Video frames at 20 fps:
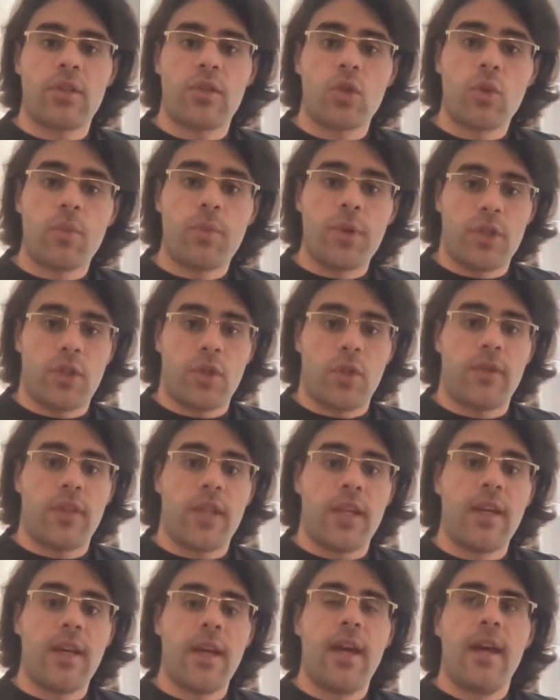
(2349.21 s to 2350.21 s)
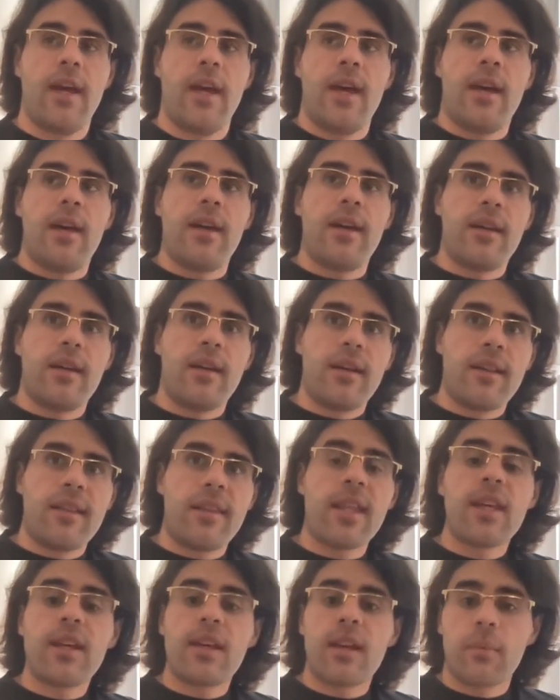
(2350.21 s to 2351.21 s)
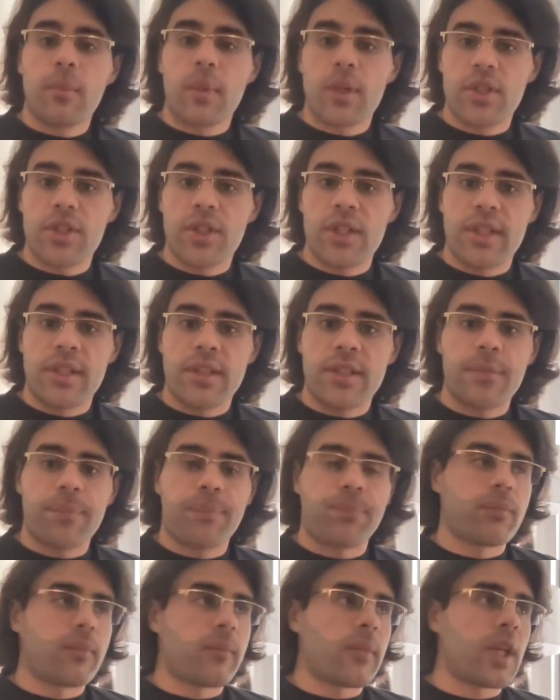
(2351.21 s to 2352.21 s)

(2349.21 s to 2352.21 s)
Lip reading: turbines of the thinking machines.